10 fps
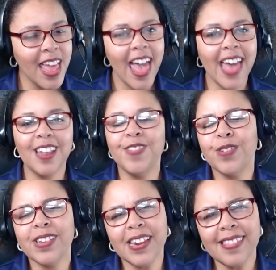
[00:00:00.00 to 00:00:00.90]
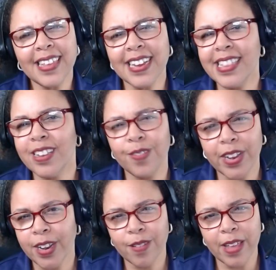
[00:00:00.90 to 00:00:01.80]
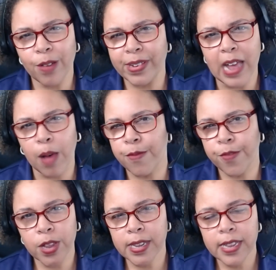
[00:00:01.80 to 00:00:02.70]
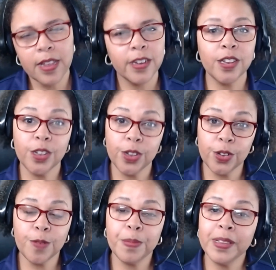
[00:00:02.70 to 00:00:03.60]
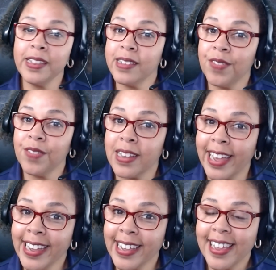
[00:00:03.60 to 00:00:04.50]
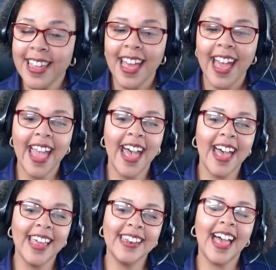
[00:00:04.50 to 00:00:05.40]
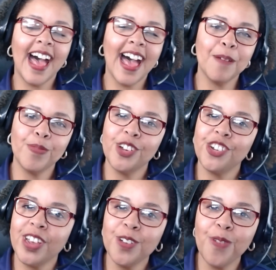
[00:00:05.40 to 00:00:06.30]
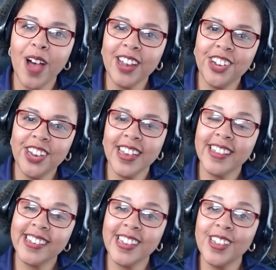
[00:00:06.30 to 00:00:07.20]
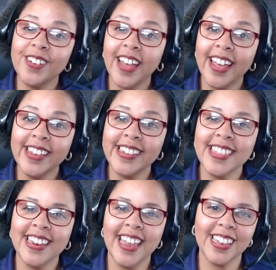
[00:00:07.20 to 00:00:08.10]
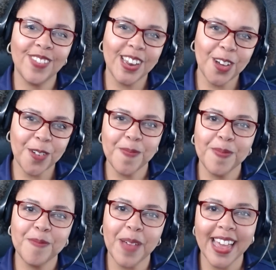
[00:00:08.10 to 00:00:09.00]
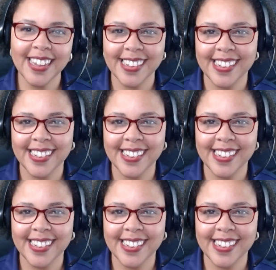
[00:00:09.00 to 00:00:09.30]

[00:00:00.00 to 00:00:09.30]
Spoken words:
And if there was anything in this video that was helpful to you, please give it a like. And I appreciate you watching. I'll see you guys in the next video. Bye.